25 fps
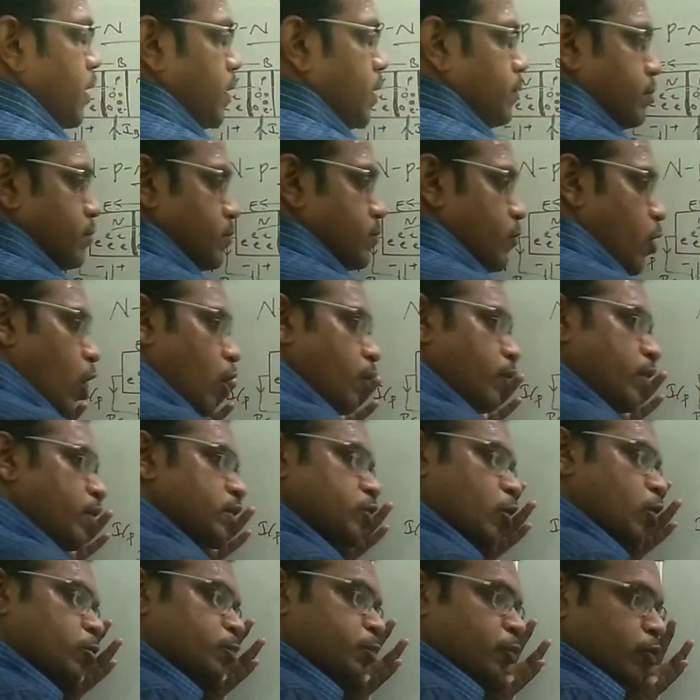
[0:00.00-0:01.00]
IC.
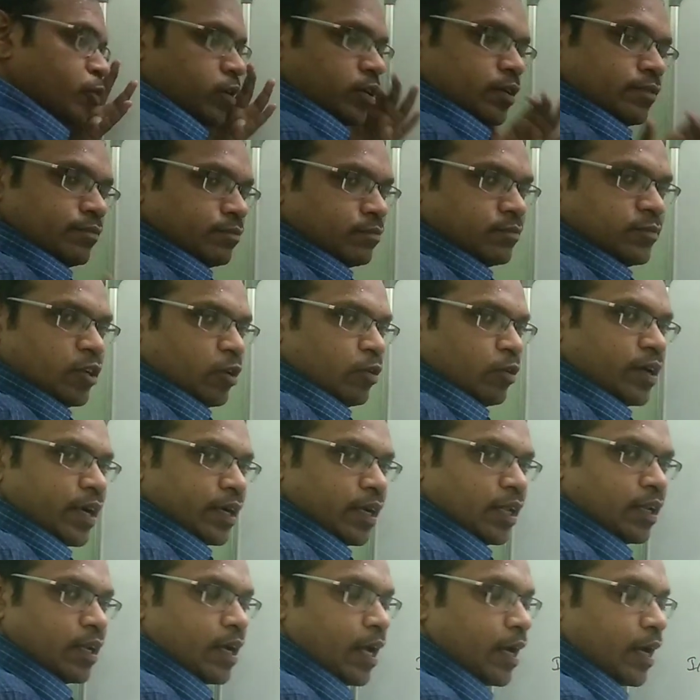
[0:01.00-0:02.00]
Always output
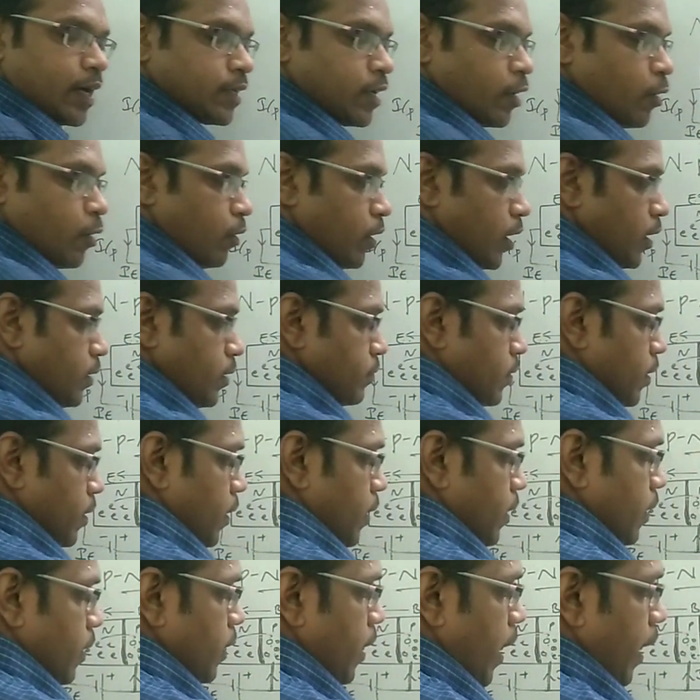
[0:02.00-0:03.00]
you will get in collector
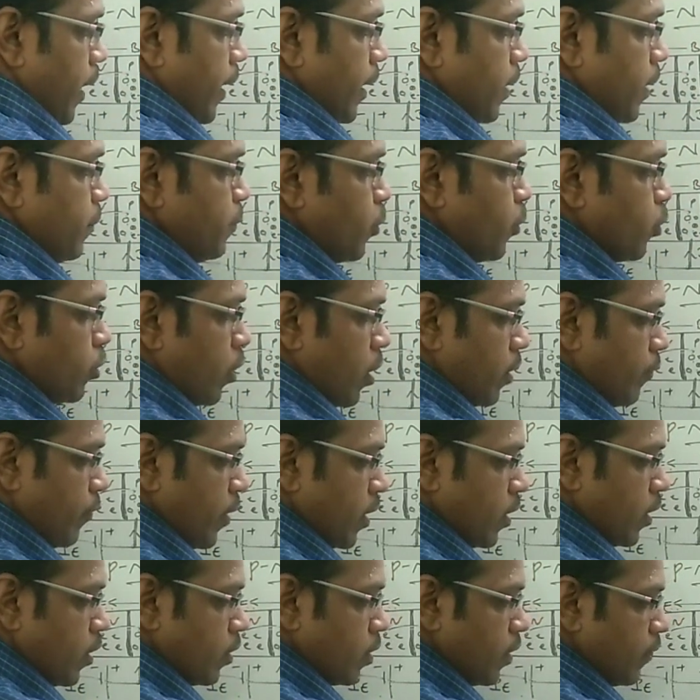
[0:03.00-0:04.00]
only. And
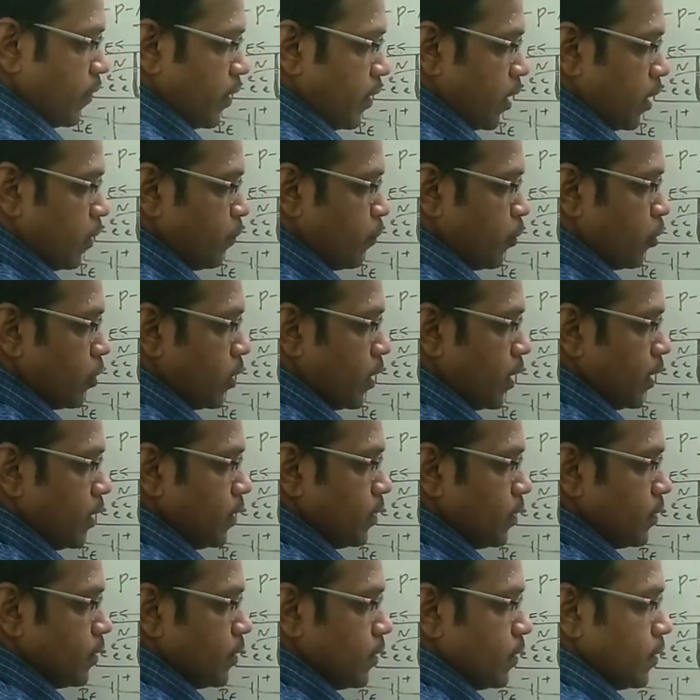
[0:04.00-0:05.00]
input where you are giving
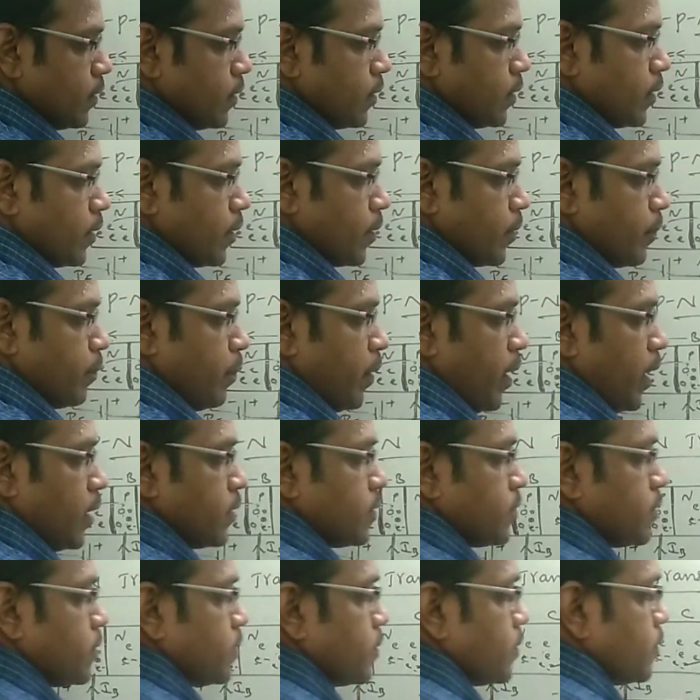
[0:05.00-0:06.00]
input?
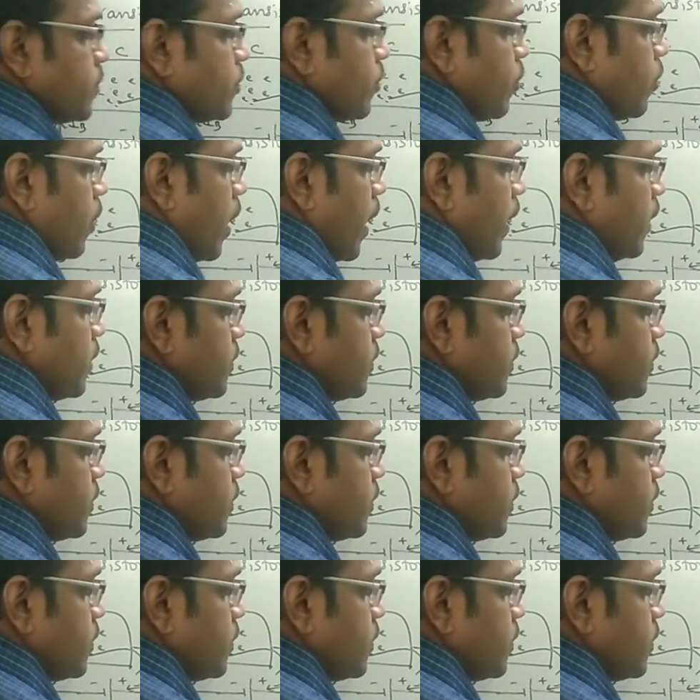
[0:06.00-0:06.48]
Base.